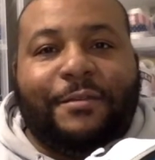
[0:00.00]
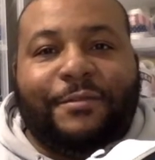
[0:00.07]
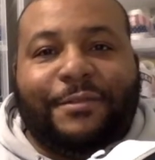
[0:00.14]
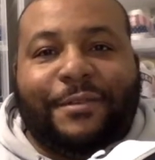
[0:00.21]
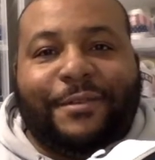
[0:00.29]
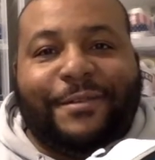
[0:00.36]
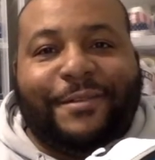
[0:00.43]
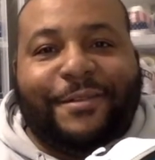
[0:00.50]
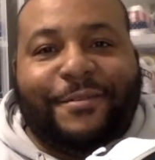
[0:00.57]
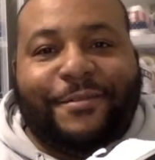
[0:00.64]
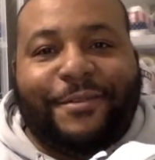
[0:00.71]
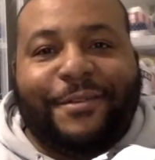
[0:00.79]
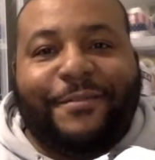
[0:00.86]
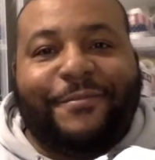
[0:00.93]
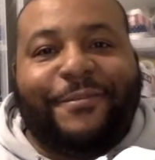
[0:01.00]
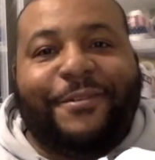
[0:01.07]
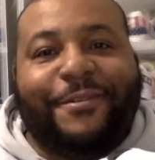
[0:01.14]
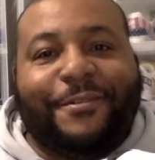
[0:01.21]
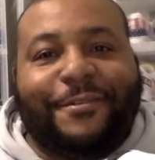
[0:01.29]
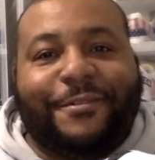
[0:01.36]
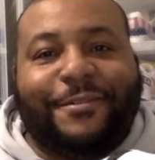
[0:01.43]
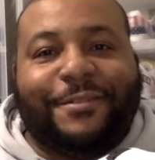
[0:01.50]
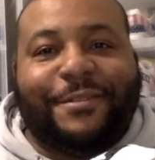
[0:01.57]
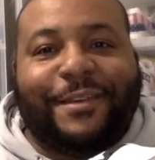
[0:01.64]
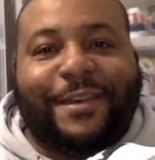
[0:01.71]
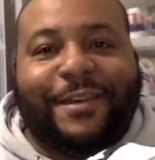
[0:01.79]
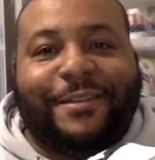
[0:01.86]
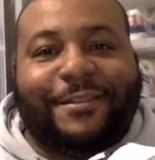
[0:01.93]
you know, looking for girls
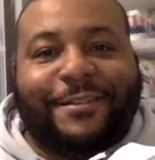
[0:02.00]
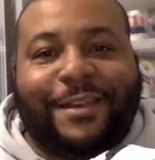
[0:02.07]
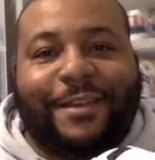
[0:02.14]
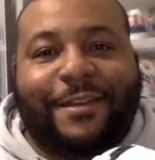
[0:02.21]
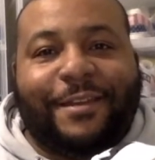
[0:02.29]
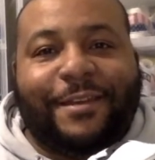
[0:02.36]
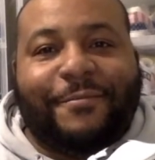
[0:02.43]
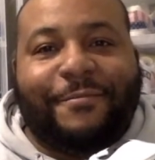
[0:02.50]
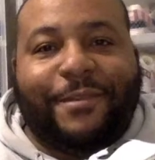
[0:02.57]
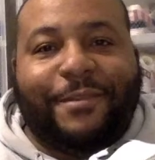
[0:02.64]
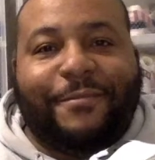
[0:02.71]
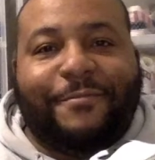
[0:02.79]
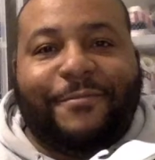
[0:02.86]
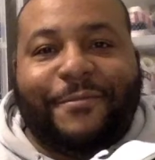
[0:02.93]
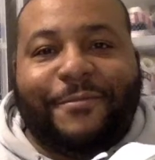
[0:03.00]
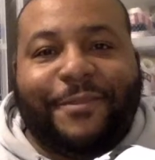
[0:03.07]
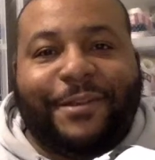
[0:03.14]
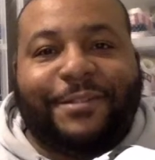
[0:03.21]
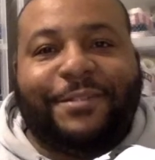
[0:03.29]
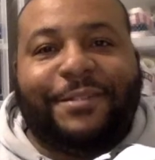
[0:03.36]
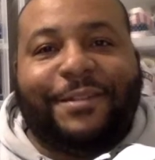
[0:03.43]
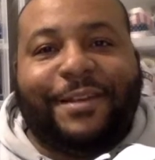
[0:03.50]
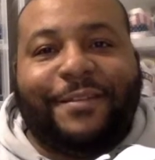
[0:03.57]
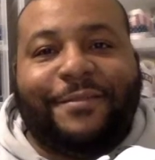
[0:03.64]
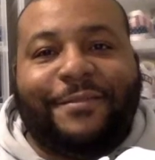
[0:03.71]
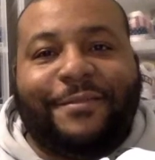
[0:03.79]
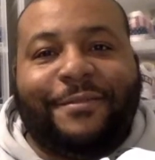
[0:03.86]
and just thinking that we were fresh to death.